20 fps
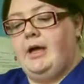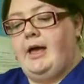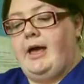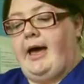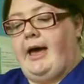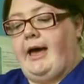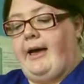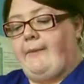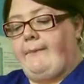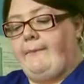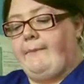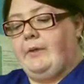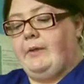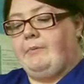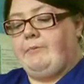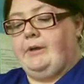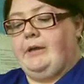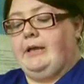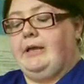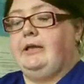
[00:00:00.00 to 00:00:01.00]

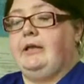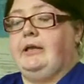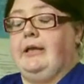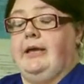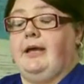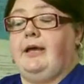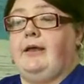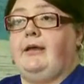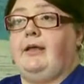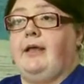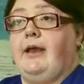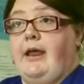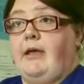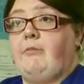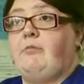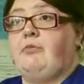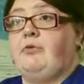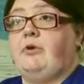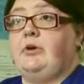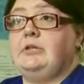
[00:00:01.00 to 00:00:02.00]
But in here are your
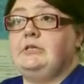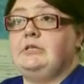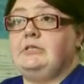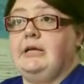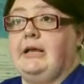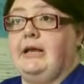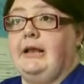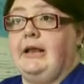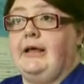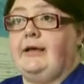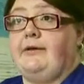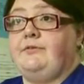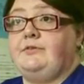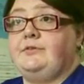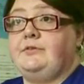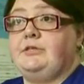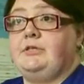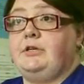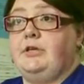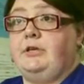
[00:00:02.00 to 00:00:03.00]
aprons, your
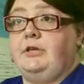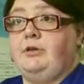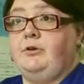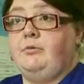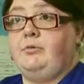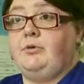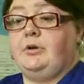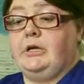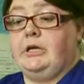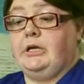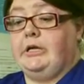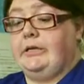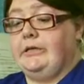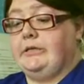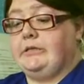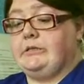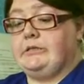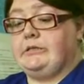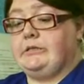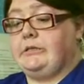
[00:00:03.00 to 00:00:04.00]
gloves, your
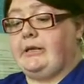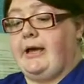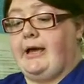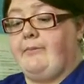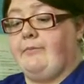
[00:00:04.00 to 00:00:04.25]
lubricants,